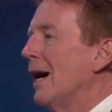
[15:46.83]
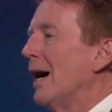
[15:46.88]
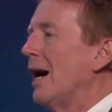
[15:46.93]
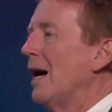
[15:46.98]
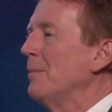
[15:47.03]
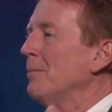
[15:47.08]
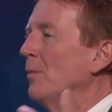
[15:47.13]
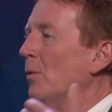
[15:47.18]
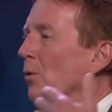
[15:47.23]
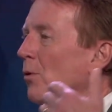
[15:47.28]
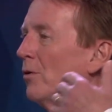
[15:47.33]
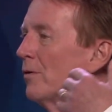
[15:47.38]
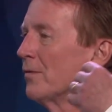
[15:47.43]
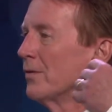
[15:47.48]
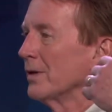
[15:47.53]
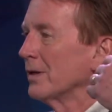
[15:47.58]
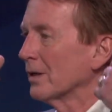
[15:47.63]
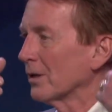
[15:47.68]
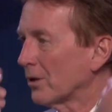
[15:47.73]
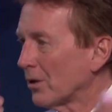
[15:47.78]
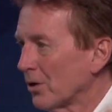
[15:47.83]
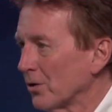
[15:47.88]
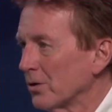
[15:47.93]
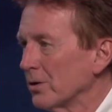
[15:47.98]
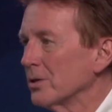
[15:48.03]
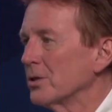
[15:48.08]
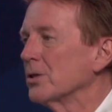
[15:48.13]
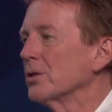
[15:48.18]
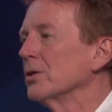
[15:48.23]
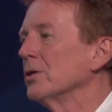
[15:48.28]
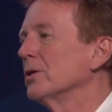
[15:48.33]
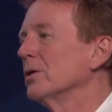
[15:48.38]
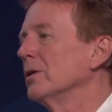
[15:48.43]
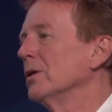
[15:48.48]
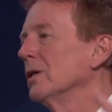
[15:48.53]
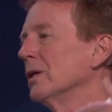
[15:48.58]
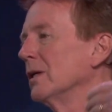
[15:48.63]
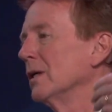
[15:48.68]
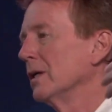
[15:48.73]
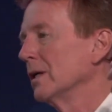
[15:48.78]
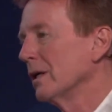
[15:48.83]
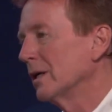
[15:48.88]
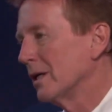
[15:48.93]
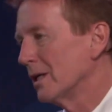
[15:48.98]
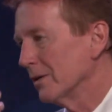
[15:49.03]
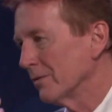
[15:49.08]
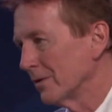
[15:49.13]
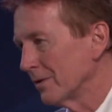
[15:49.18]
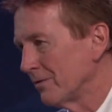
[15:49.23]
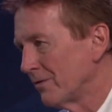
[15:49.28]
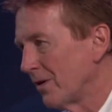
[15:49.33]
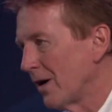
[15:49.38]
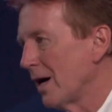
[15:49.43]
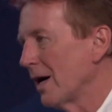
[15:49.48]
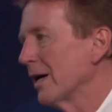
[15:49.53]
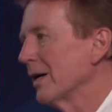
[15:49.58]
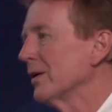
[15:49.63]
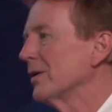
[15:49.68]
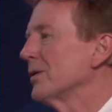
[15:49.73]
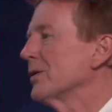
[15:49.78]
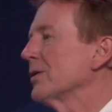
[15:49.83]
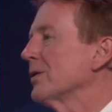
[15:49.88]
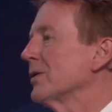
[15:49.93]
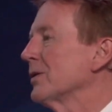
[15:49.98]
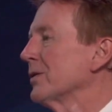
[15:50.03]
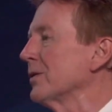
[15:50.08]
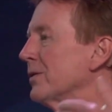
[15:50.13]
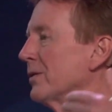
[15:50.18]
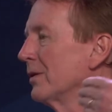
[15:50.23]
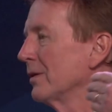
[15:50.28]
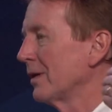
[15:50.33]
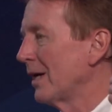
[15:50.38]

I'm more of the encourager, give advice.